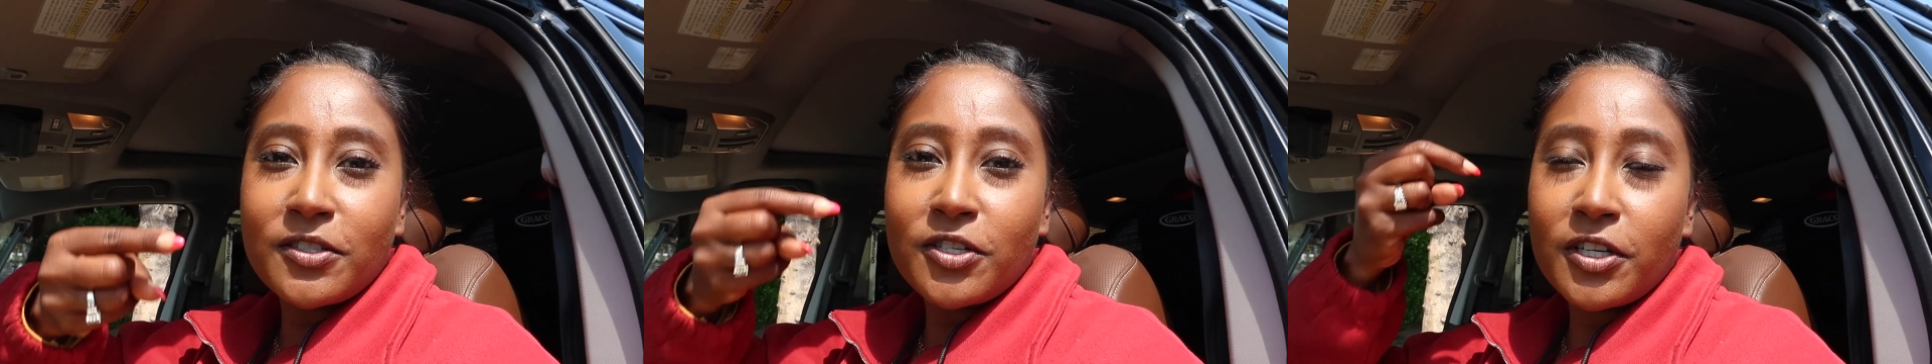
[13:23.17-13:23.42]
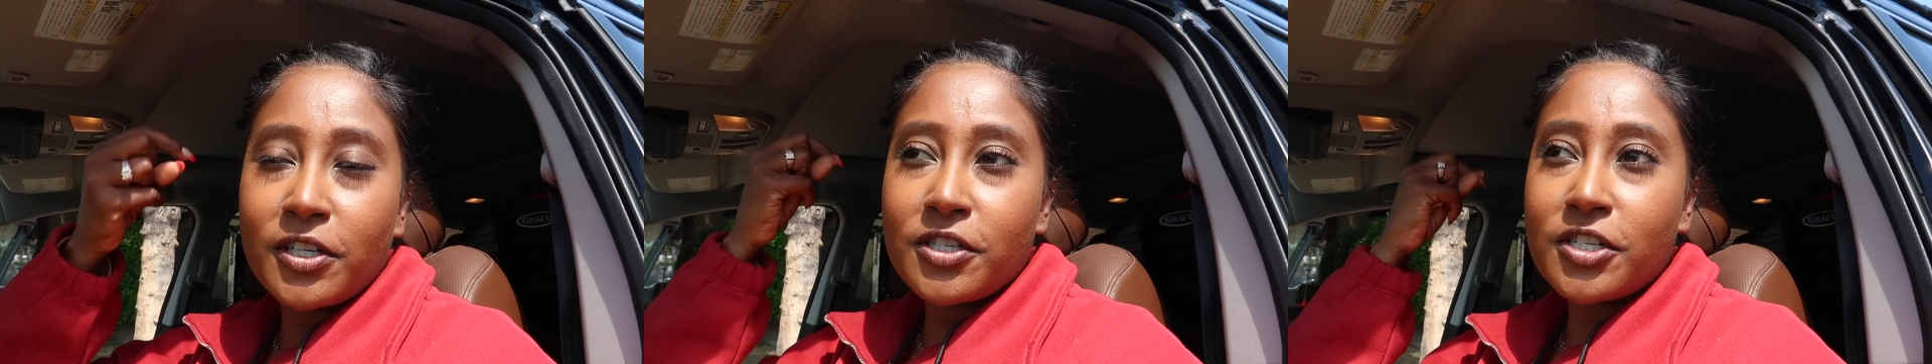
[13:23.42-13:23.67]

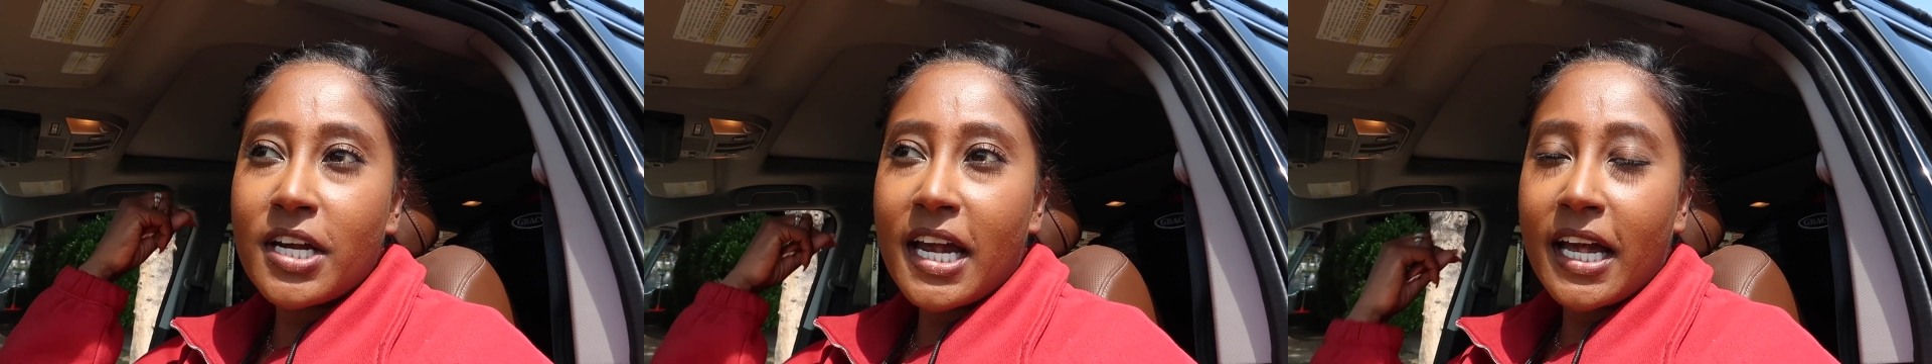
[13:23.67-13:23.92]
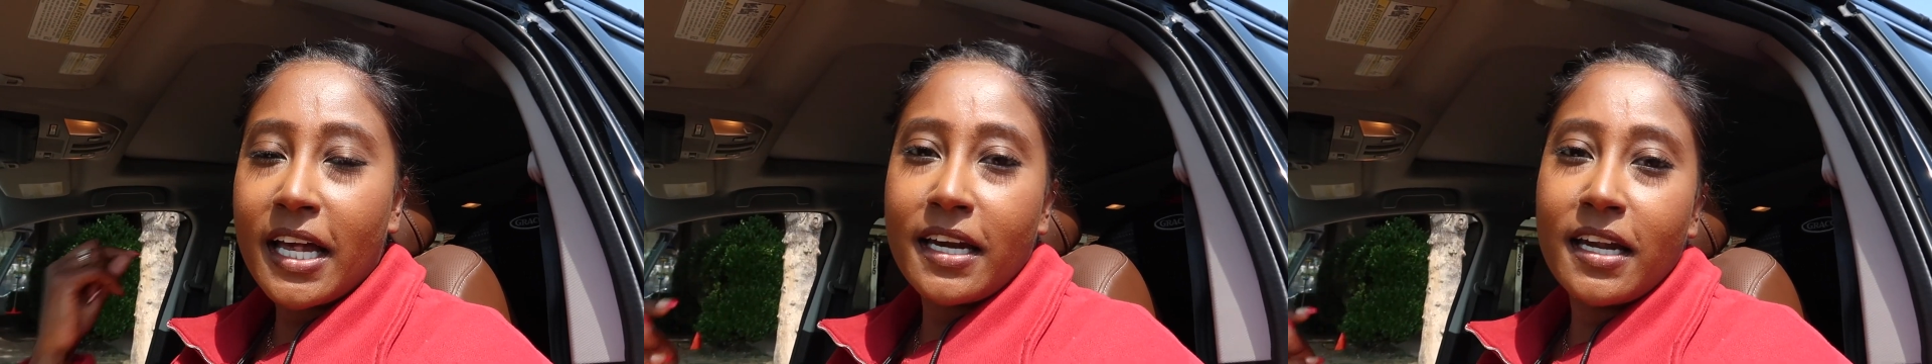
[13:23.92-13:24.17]
church,
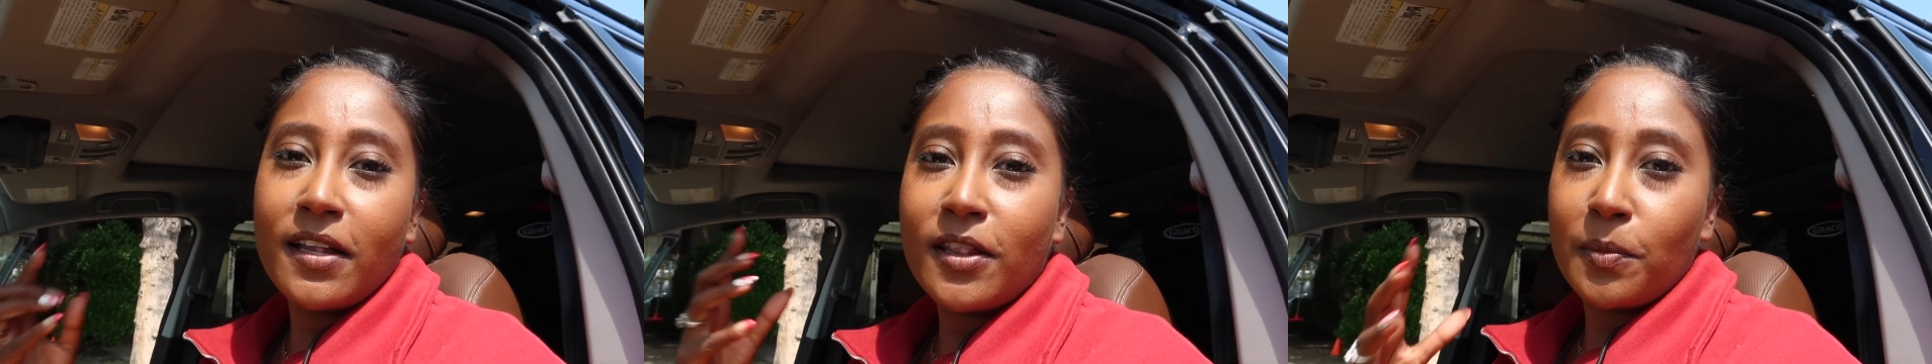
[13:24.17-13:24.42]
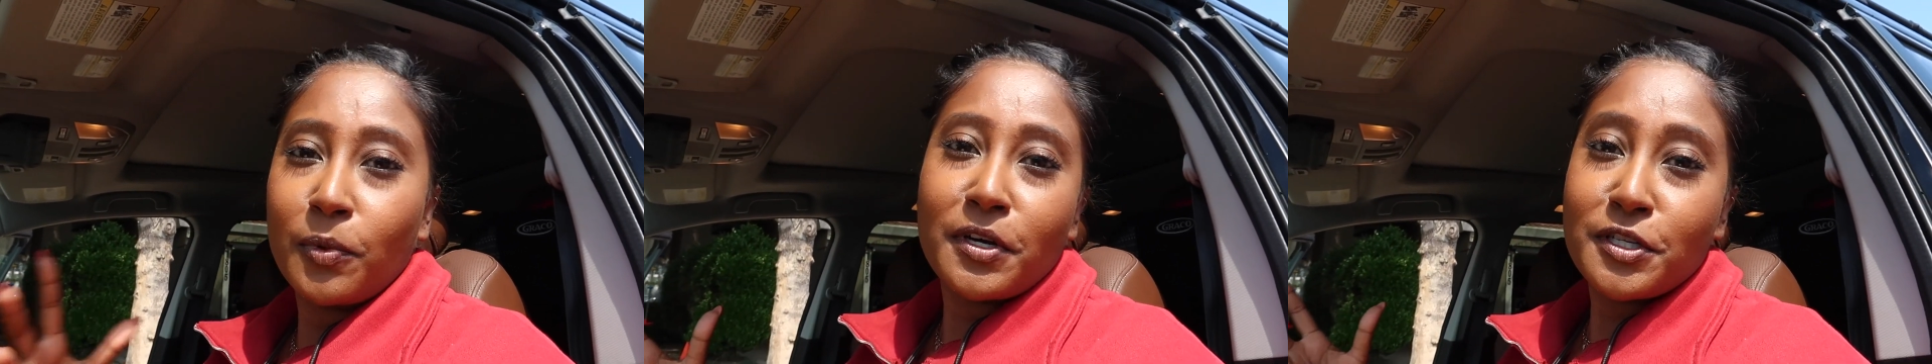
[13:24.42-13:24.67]
and
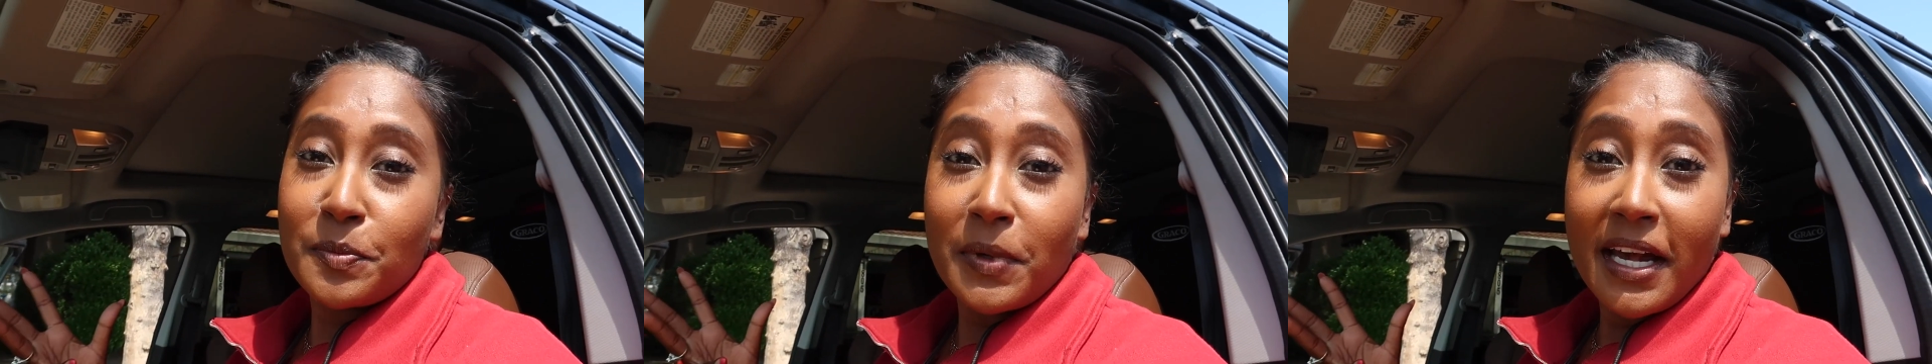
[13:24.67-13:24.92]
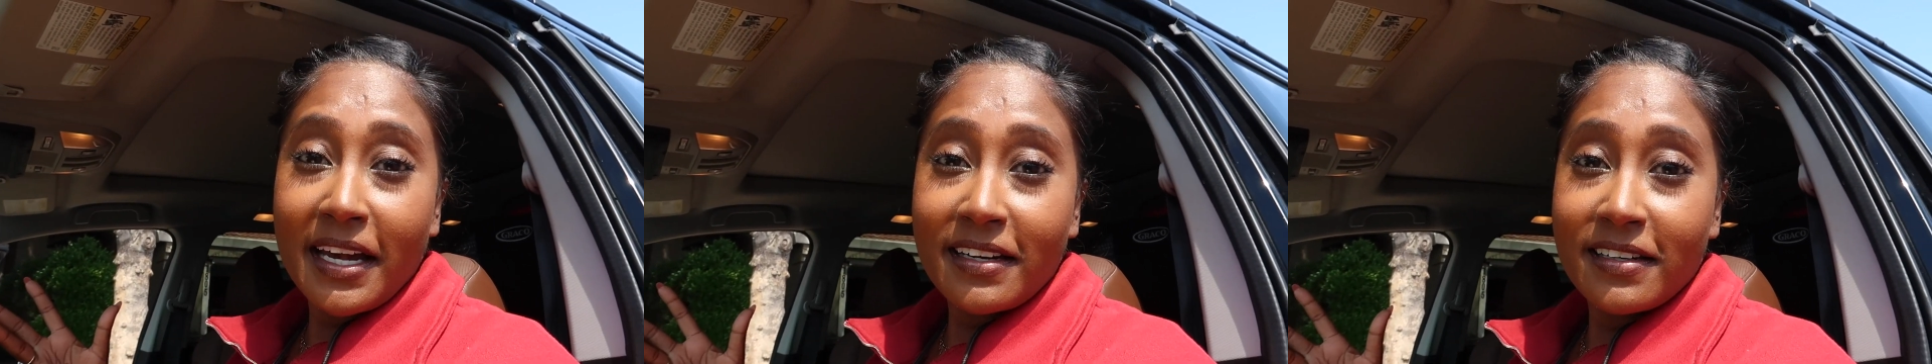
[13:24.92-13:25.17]
the boys are
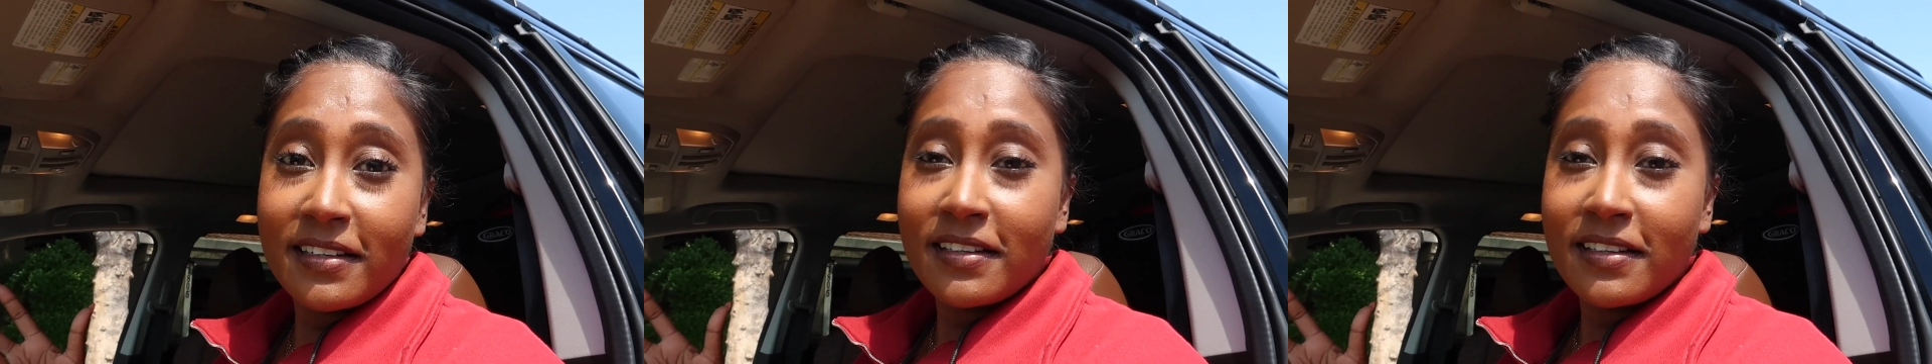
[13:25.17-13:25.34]
playing.